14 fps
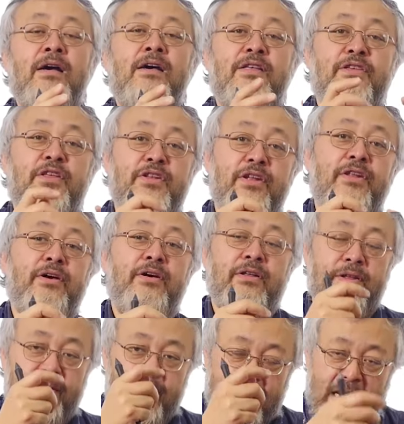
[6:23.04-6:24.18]

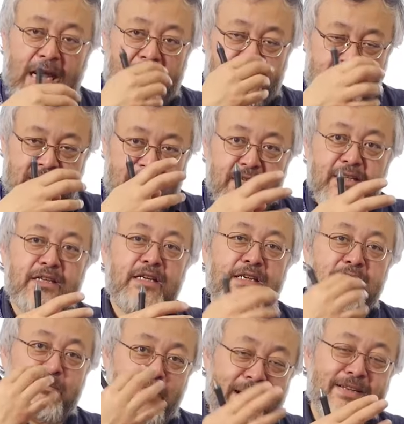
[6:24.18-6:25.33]
this candidate
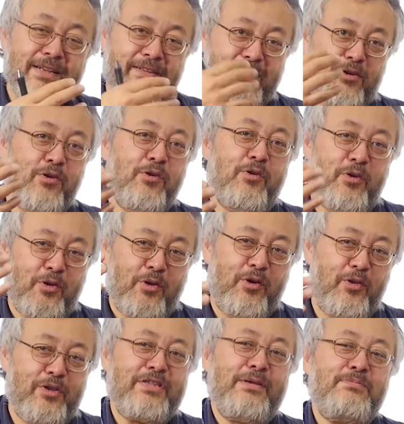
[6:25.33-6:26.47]
is better than all
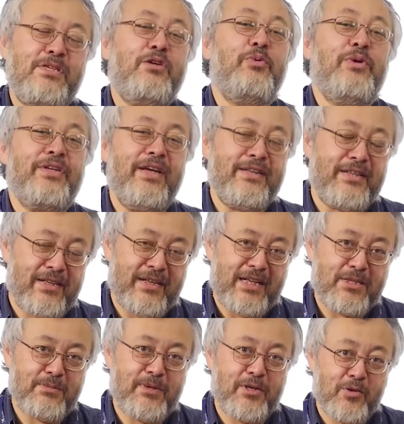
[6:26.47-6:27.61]
the subsequent
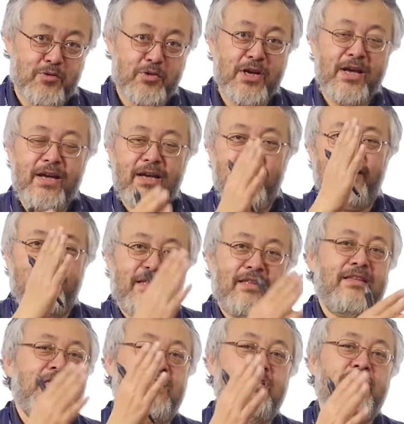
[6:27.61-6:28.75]
candidates, because
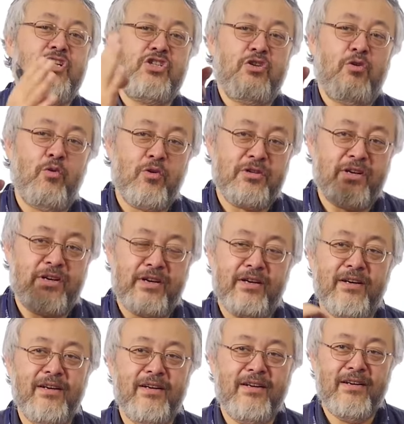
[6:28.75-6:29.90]
this is just the ordering
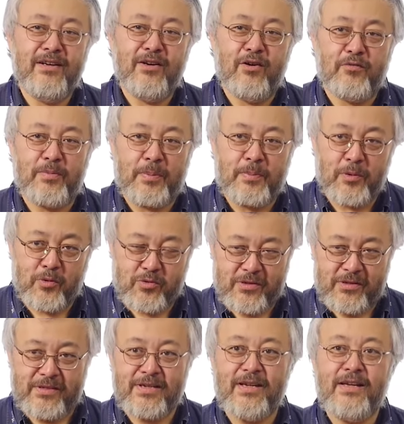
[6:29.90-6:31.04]
of
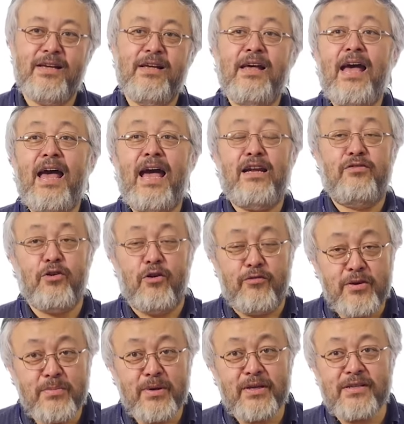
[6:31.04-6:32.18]
proposals. And for
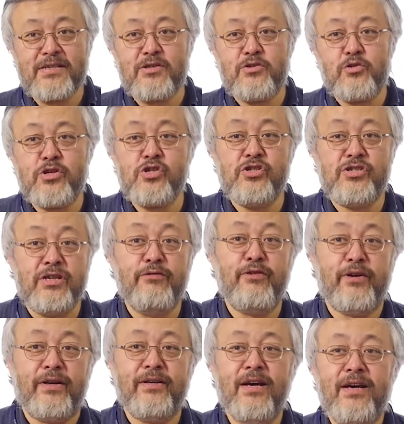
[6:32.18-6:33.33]
women, the situation is
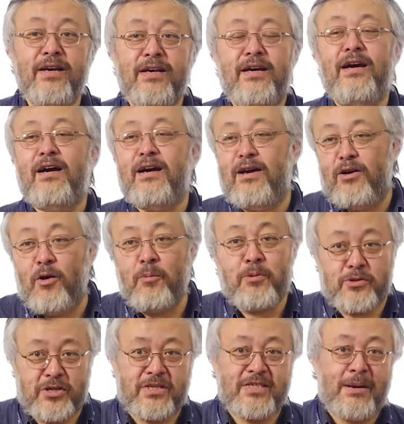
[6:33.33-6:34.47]
different,
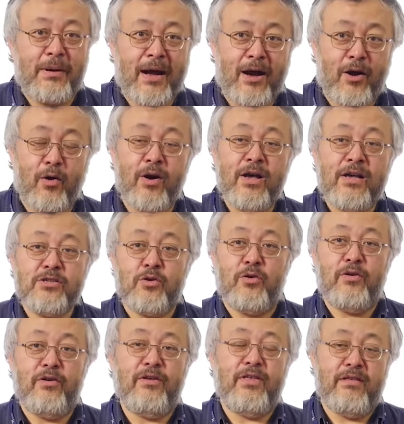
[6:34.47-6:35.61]
opposite somehow.
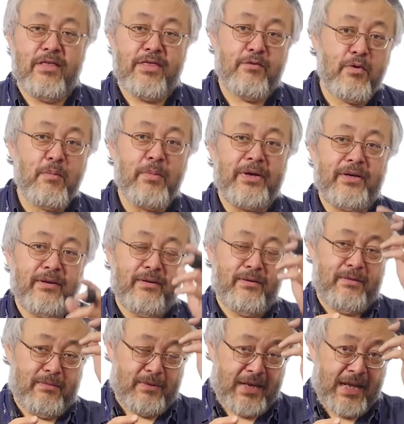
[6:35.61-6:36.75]
So the women
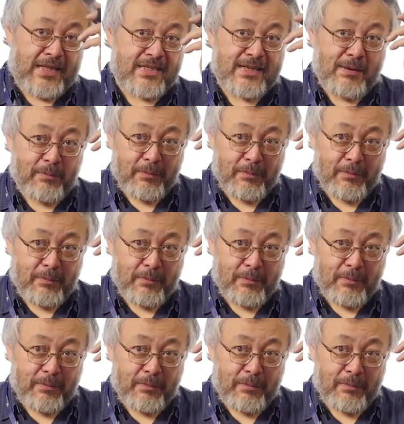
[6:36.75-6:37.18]
get